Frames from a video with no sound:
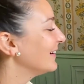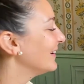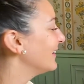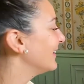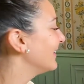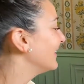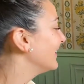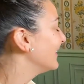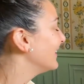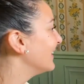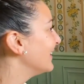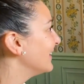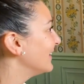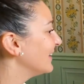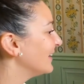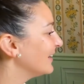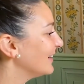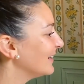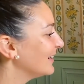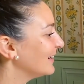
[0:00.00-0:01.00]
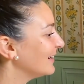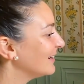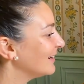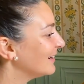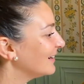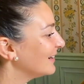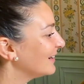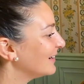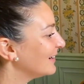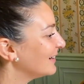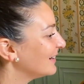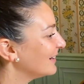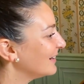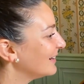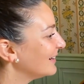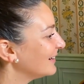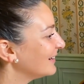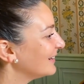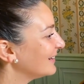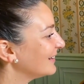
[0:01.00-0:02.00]

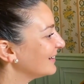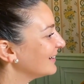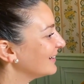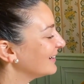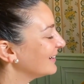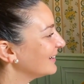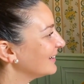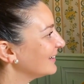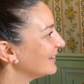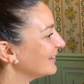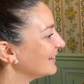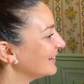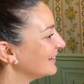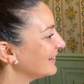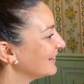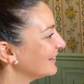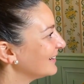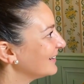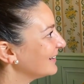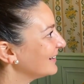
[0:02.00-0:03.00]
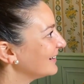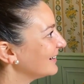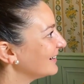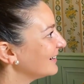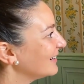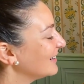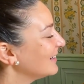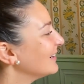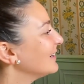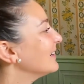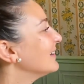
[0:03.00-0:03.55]
[no speech]